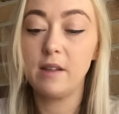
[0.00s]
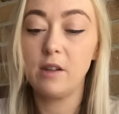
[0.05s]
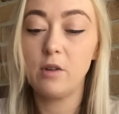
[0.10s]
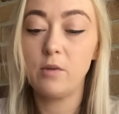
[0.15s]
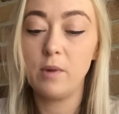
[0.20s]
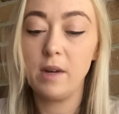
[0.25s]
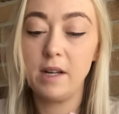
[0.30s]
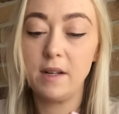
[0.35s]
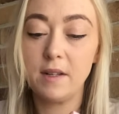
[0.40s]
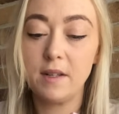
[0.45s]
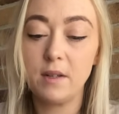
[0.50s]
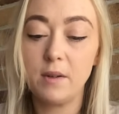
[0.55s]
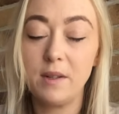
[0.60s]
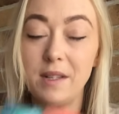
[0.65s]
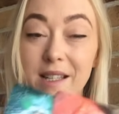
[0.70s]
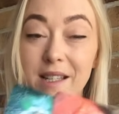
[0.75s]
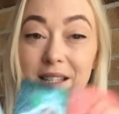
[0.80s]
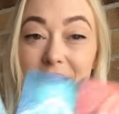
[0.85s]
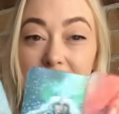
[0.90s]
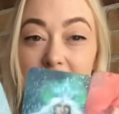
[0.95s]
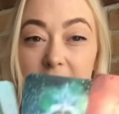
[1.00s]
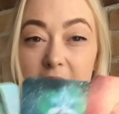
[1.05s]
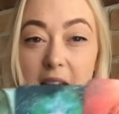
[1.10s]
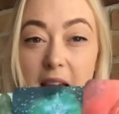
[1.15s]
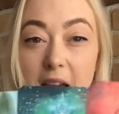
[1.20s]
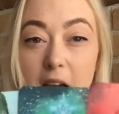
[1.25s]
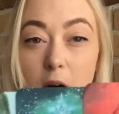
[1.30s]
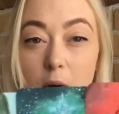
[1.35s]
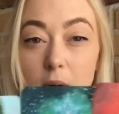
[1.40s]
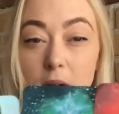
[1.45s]
the Queen of Swords, and the
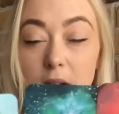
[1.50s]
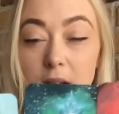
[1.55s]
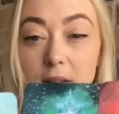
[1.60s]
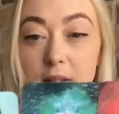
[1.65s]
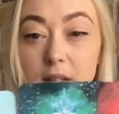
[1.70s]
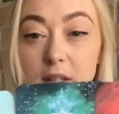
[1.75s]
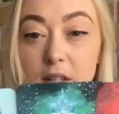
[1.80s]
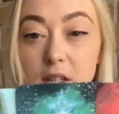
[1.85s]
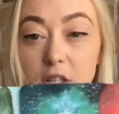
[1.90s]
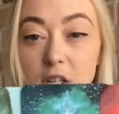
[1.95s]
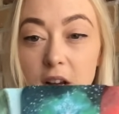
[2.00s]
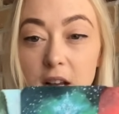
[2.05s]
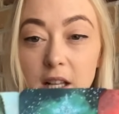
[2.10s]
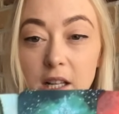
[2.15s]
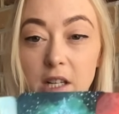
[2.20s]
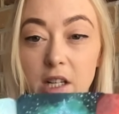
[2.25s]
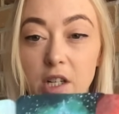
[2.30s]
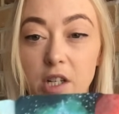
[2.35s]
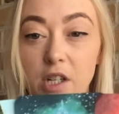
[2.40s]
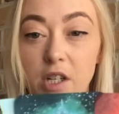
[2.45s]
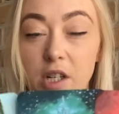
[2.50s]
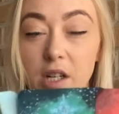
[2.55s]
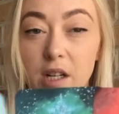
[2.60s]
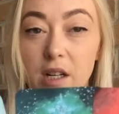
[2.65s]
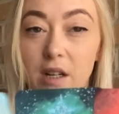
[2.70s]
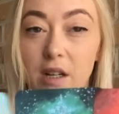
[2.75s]
Tower. So the challenge